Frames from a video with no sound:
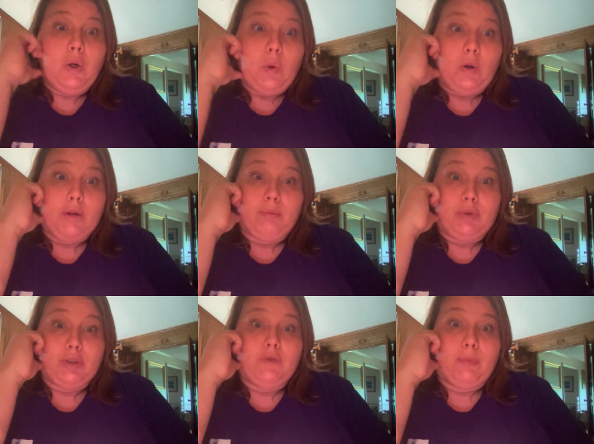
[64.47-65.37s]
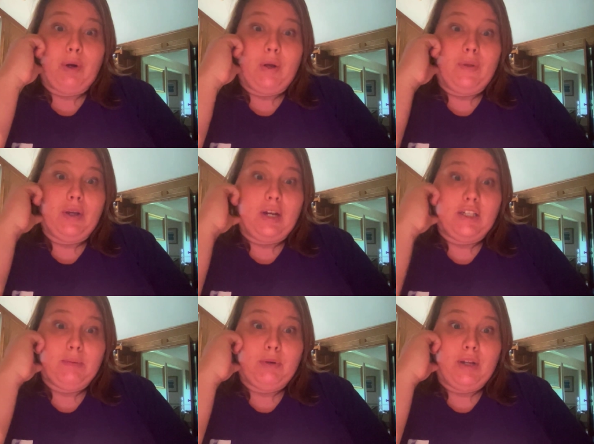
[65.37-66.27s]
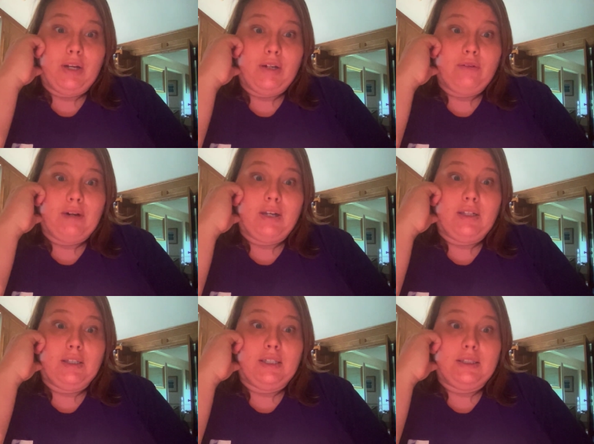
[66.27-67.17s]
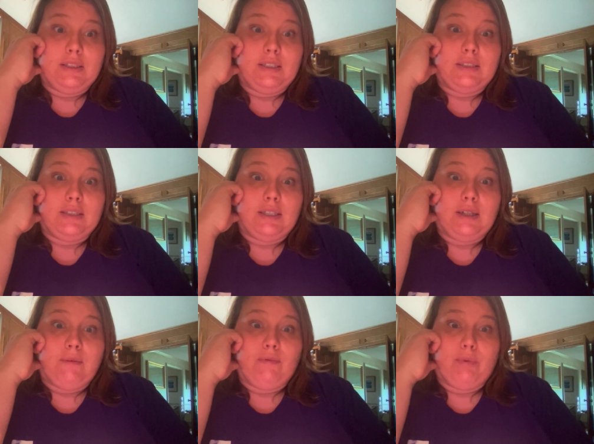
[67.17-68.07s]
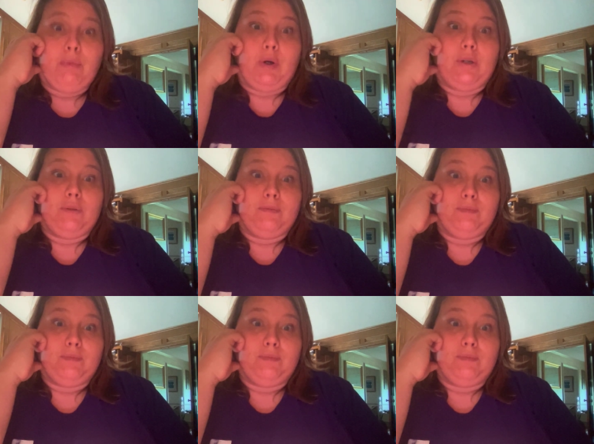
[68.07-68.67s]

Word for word: or improve upon the gospel that indirectly, at least, had come from Paul.